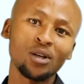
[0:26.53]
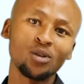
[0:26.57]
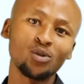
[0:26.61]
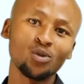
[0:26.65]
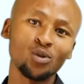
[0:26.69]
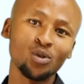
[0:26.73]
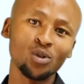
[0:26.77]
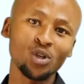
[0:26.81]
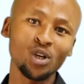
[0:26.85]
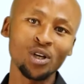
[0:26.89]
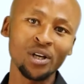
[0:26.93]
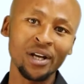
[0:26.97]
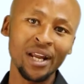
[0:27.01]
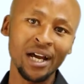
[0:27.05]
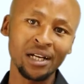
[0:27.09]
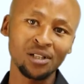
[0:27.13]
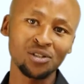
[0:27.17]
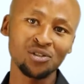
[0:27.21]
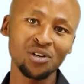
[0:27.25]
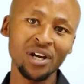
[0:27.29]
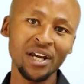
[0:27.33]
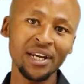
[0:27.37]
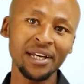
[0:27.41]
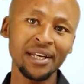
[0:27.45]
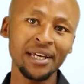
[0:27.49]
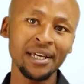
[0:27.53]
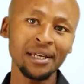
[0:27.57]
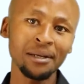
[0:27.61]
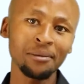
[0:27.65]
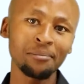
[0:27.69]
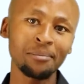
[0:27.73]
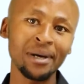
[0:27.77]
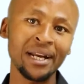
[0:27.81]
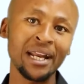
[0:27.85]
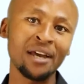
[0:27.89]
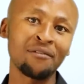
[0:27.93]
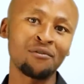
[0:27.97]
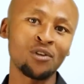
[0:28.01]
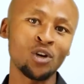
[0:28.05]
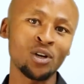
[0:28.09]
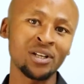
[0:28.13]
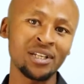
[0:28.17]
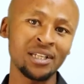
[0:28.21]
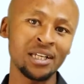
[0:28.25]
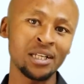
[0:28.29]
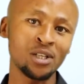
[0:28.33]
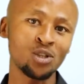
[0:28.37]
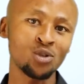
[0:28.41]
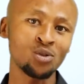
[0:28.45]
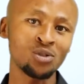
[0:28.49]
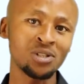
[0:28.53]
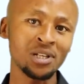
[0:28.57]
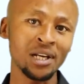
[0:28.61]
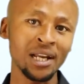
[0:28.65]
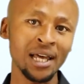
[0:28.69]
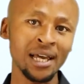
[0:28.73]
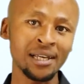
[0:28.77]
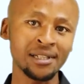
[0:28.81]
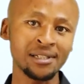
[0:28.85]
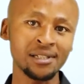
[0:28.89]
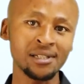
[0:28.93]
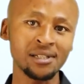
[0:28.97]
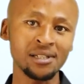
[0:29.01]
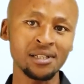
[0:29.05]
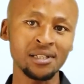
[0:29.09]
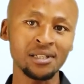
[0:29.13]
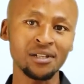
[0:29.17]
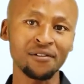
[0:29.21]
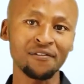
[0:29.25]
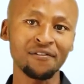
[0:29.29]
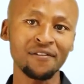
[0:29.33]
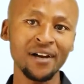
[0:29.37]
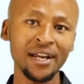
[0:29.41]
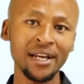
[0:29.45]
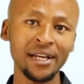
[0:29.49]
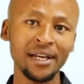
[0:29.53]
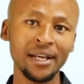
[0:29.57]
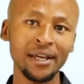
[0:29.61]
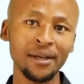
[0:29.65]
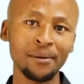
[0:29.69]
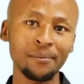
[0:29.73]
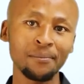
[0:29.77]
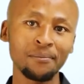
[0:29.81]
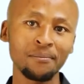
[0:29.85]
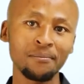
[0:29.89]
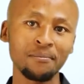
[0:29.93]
Do you conduct training but have not yet utilized SETA funding?